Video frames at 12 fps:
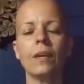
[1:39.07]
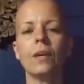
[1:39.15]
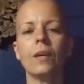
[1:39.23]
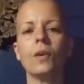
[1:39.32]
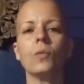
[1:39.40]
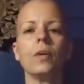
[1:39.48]

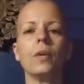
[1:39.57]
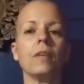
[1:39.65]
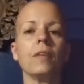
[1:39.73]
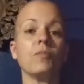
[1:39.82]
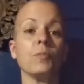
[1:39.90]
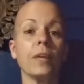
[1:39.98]
We
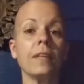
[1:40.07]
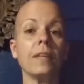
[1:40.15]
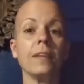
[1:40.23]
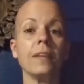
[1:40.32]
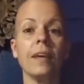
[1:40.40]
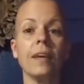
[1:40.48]
breathe
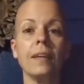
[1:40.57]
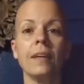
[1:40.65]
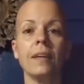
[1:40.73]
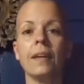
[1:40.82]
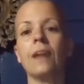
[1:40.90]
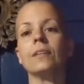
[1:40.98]
in and
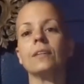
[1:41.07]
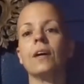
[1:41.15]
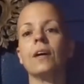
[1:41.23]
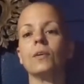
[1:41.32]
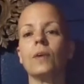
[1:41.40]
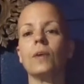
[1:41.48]
out our
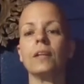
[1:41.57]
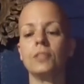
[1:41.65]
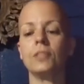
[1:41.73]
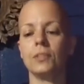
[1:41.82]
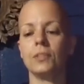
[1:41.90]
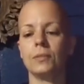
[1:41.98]
hua du,